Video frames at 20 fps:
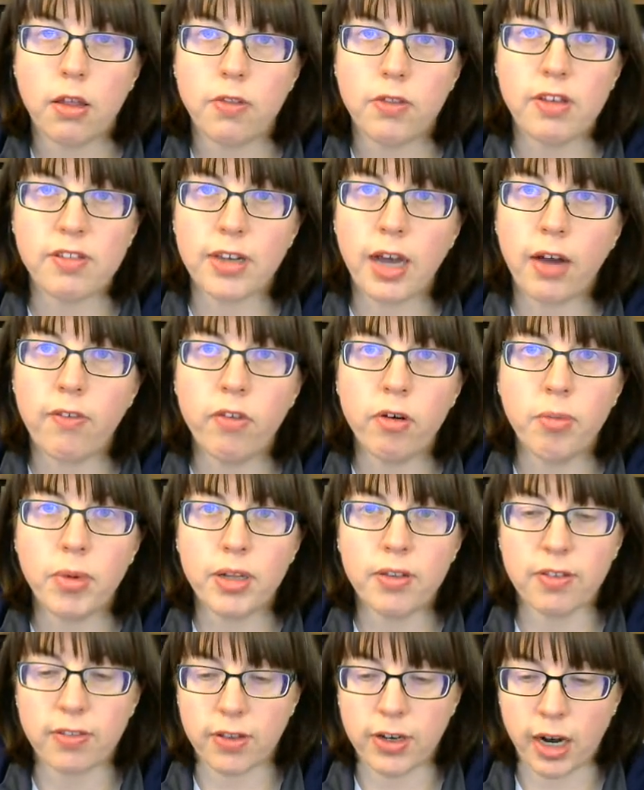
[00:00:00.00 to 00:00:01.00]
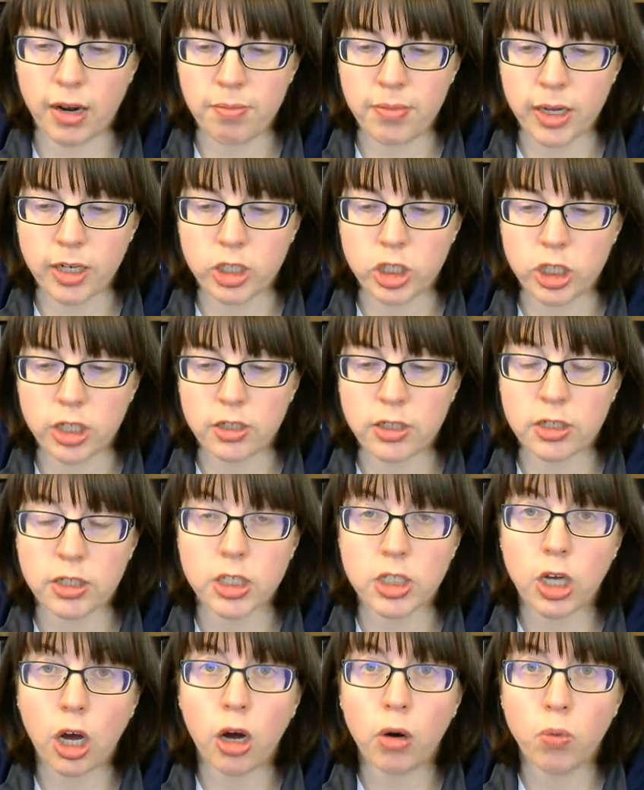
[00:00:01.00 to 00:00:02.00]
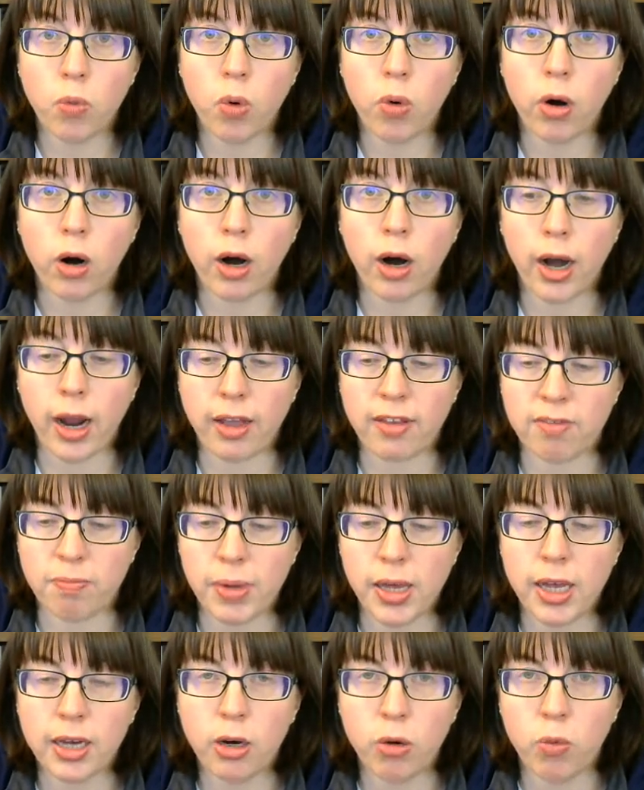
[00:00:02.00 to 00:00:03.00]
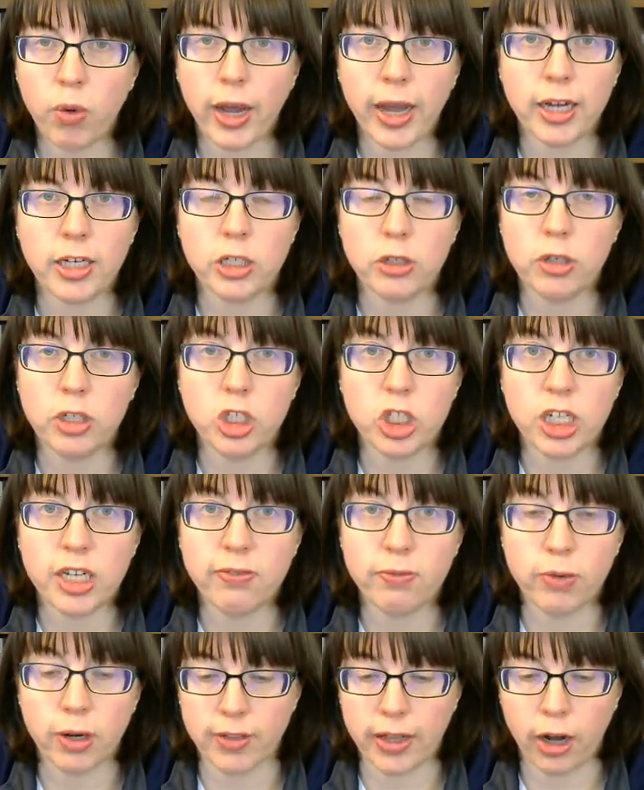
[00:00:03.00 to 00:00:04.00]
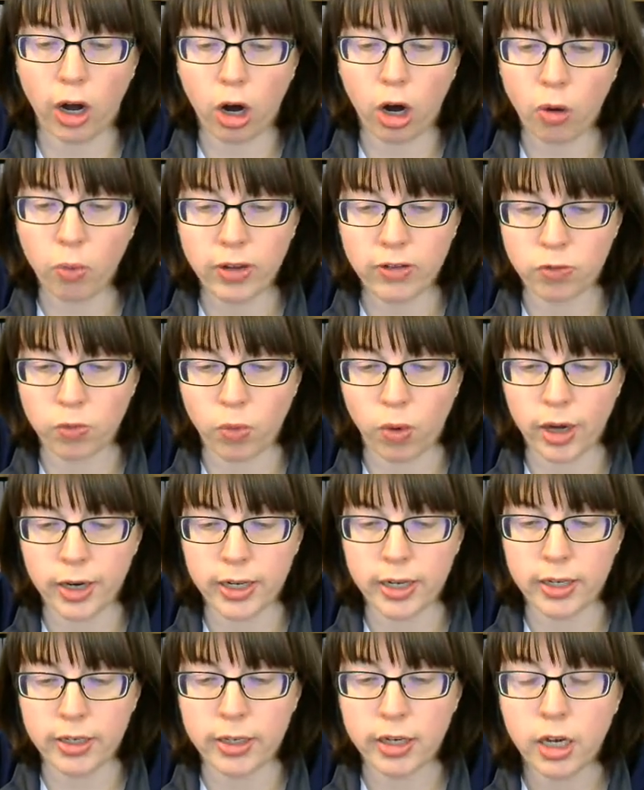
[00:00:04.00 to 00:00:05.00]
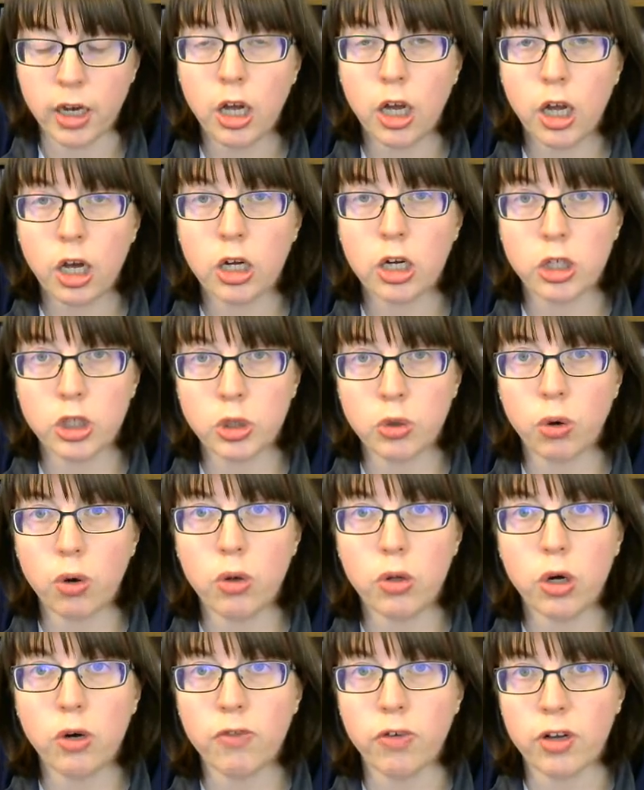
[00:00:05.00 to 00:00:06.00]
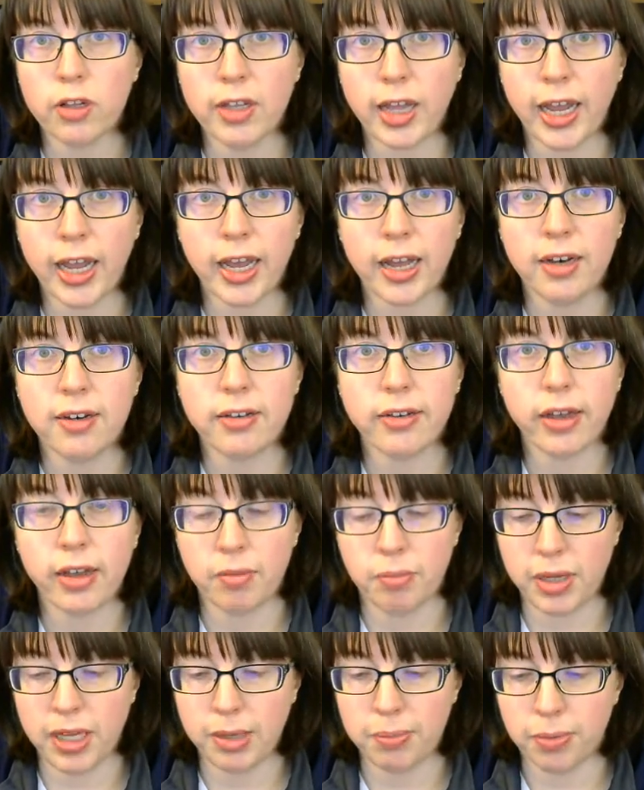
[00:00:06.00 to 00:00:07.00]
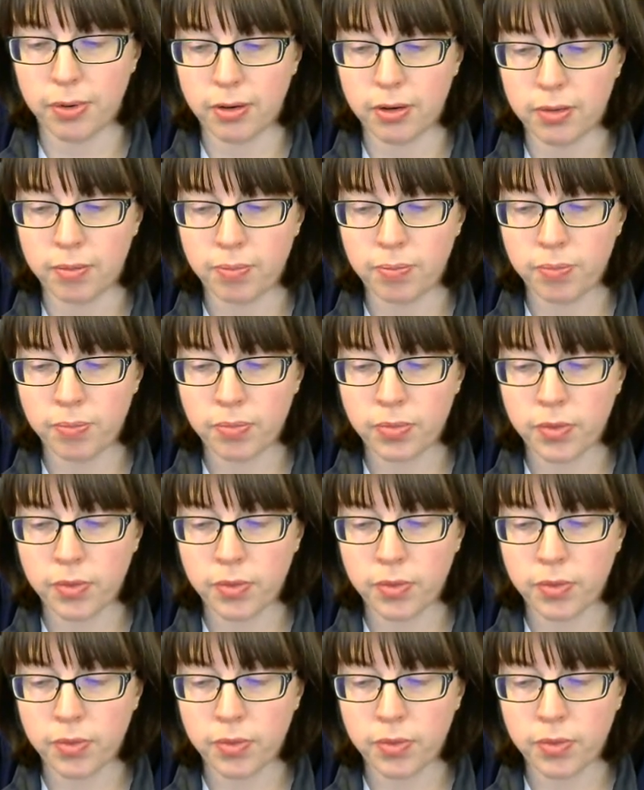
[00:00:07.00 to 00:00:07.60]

These governments that I mentioned saw war as being a way to achieve what they always wanted: control over land and people.